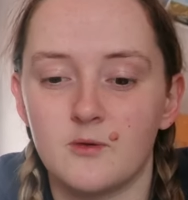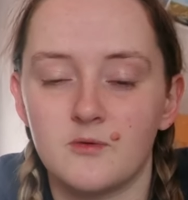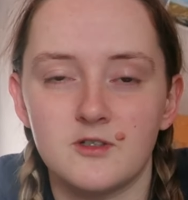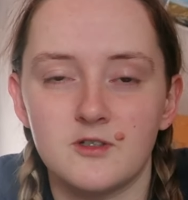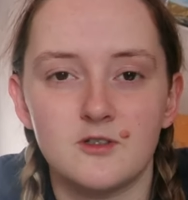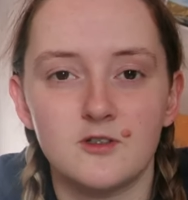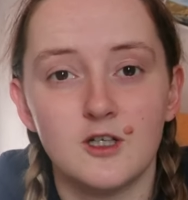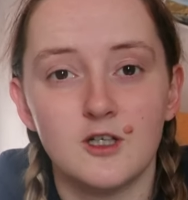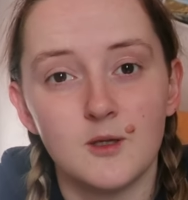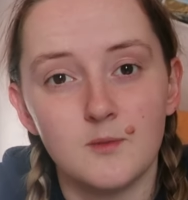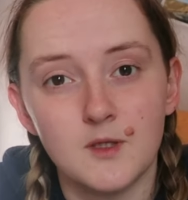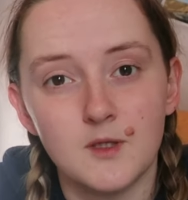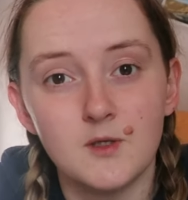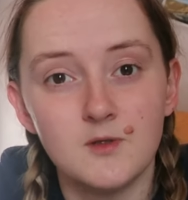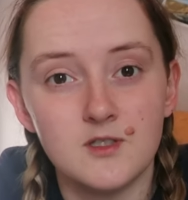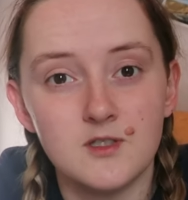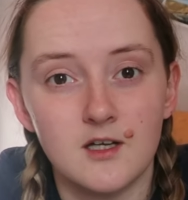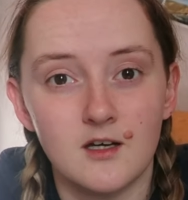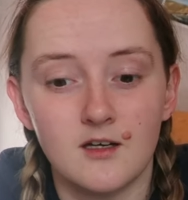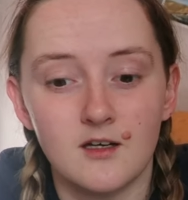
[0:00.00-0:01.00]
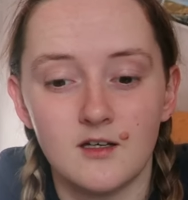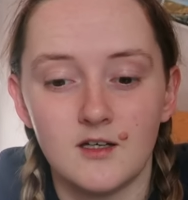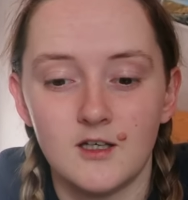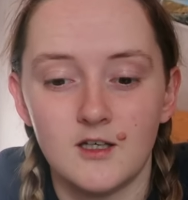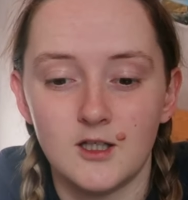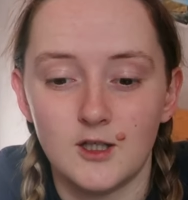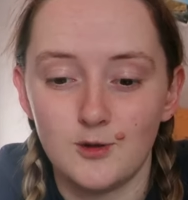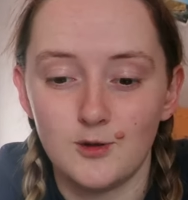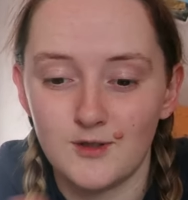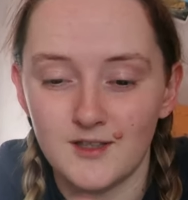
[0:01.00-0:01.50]
Whereas on a computer
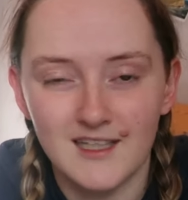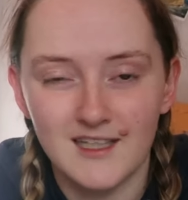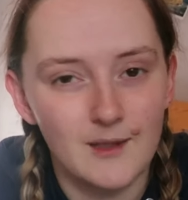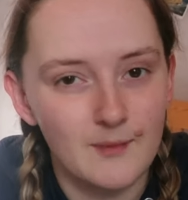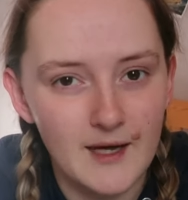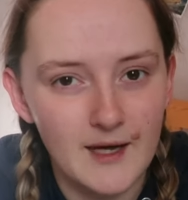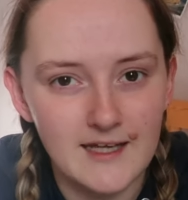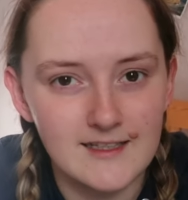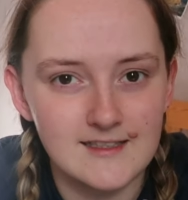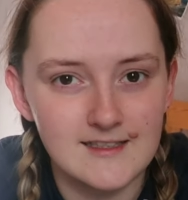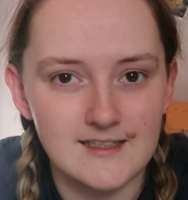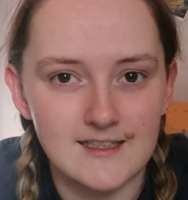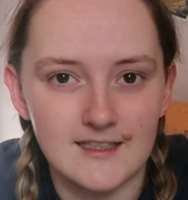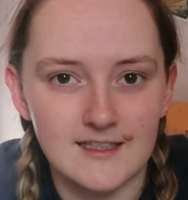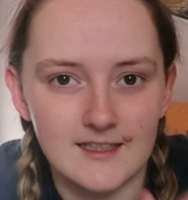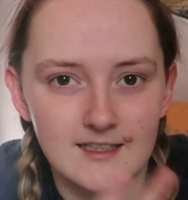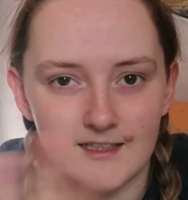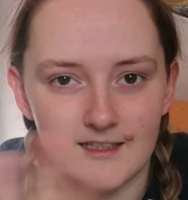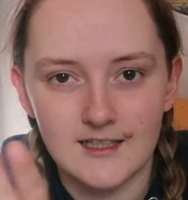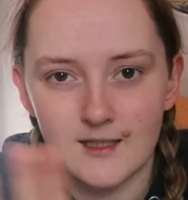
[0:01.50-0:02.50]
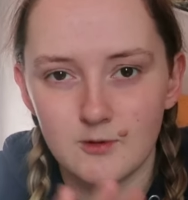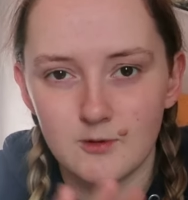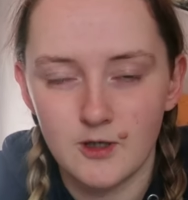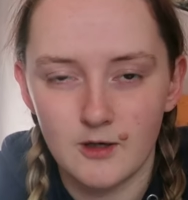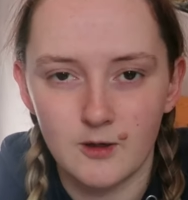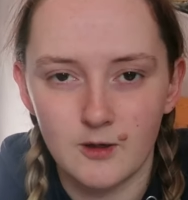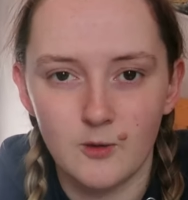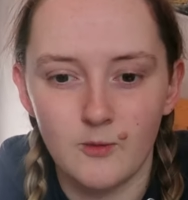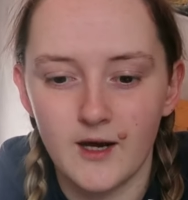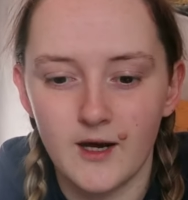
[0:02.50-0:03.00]
you can keep editing it and keep
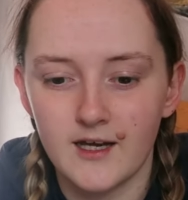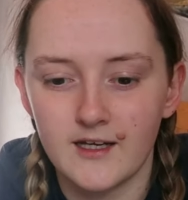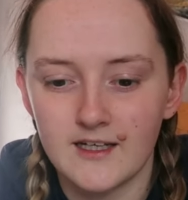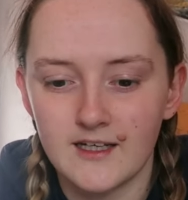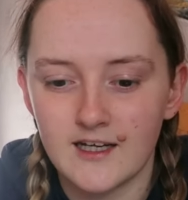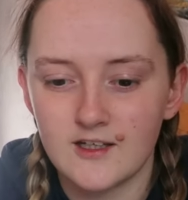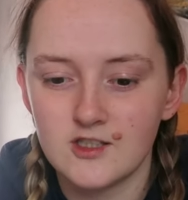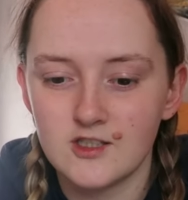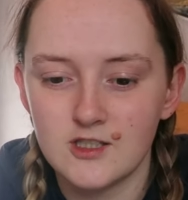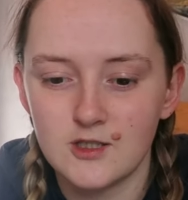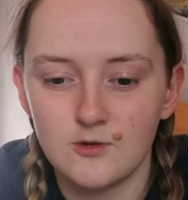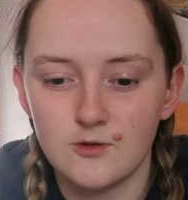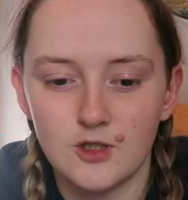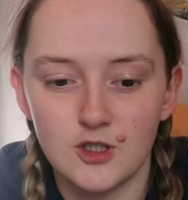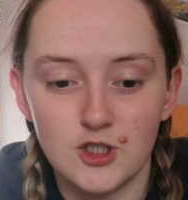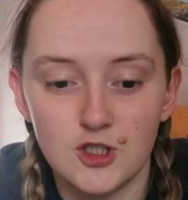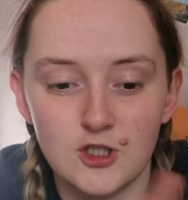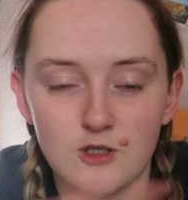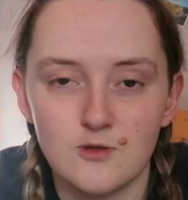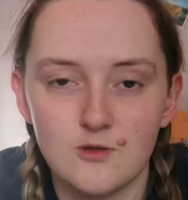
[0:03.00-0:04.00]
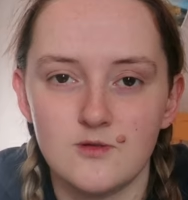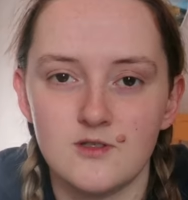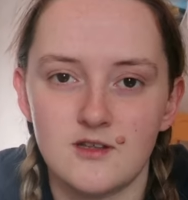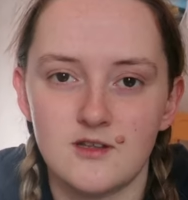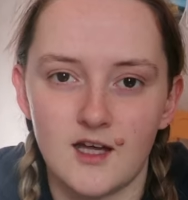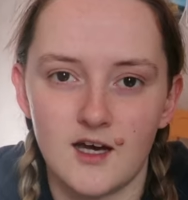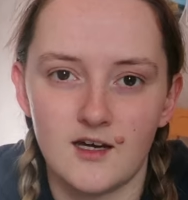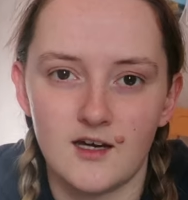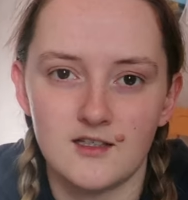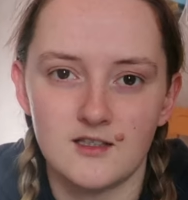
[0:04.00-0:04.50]
going away, and actually you can use
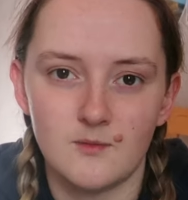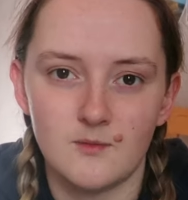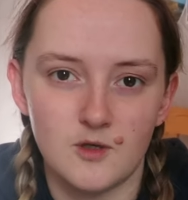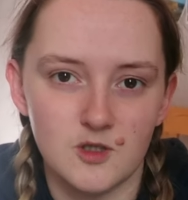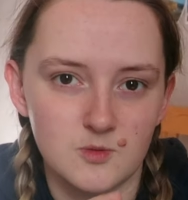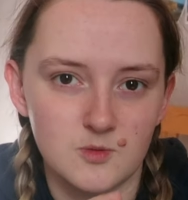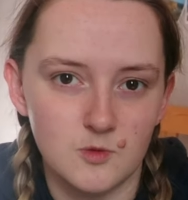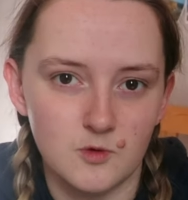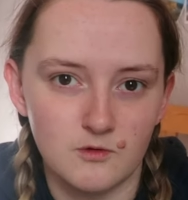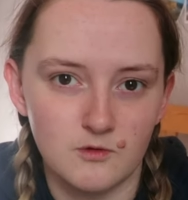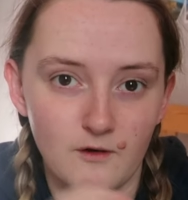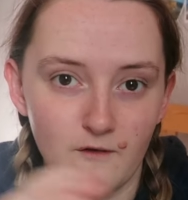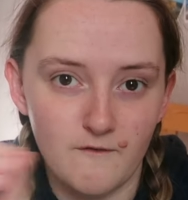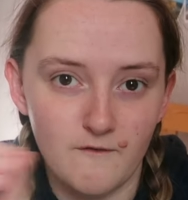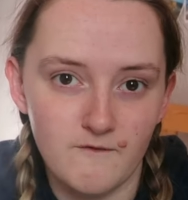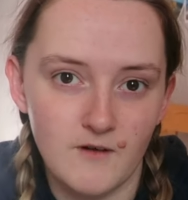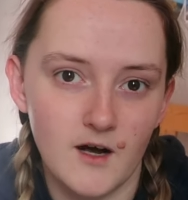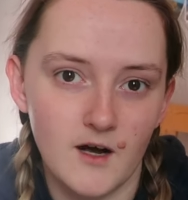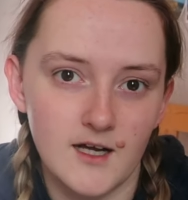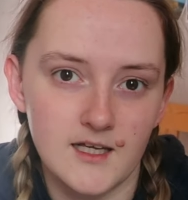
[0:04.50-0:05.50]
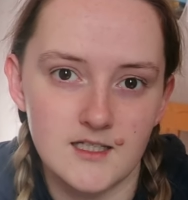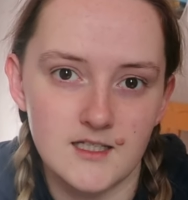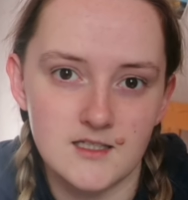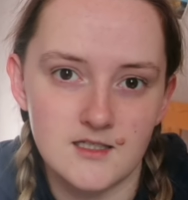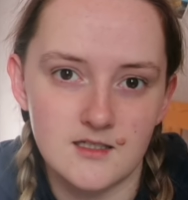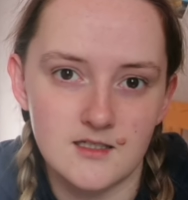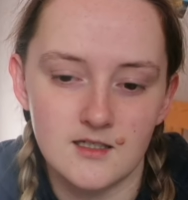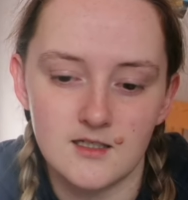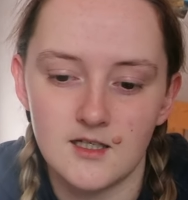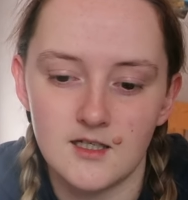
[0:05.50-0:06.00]
that as a much more
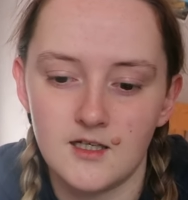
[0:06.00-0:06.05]
refined